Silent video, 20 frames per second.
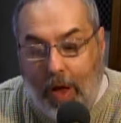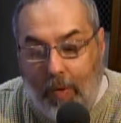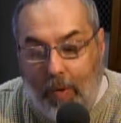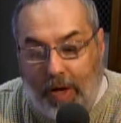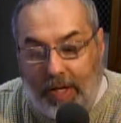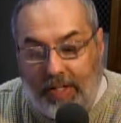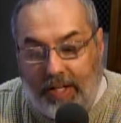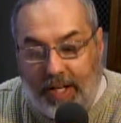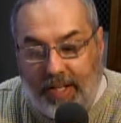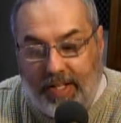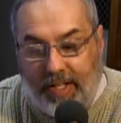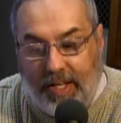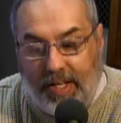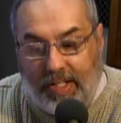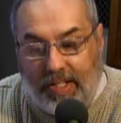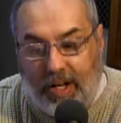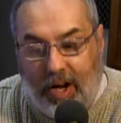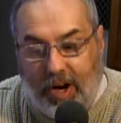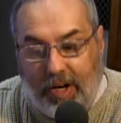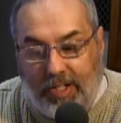which
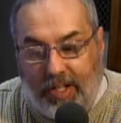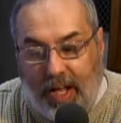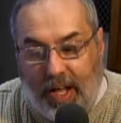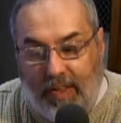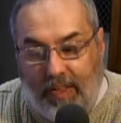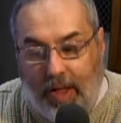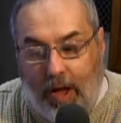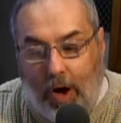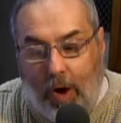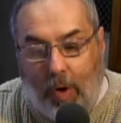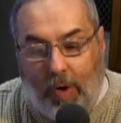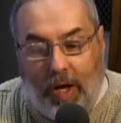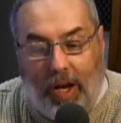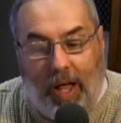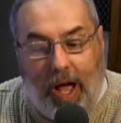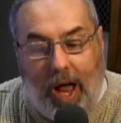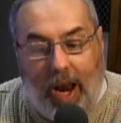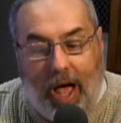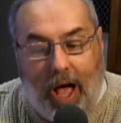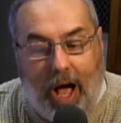consists largely of the
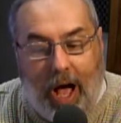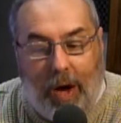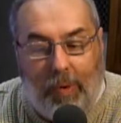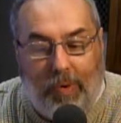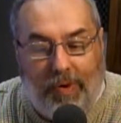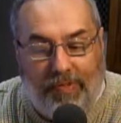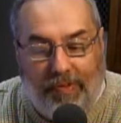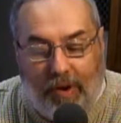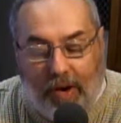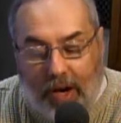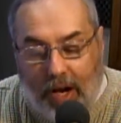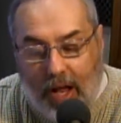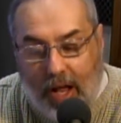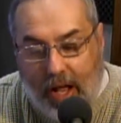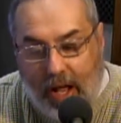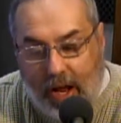Ogallala Aquifer,